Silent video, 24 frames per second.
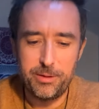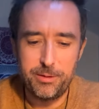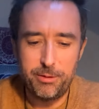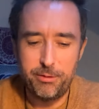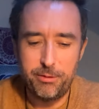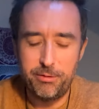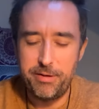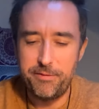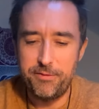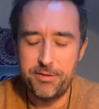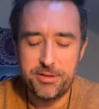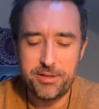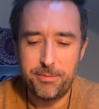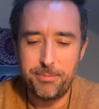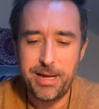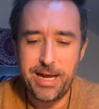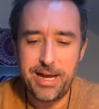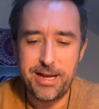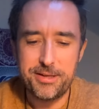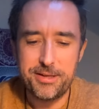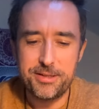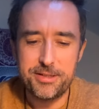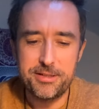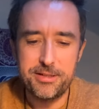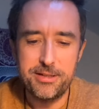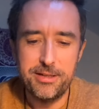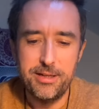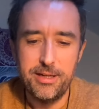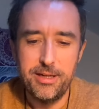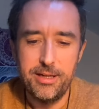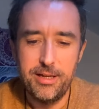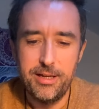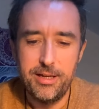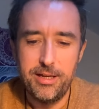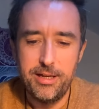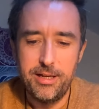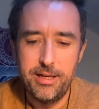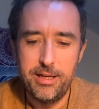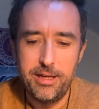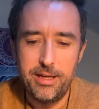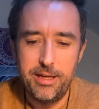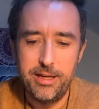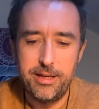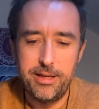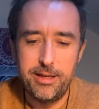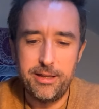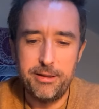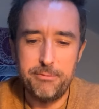whoever's the past,
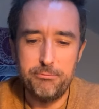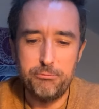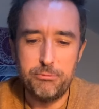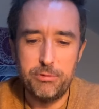and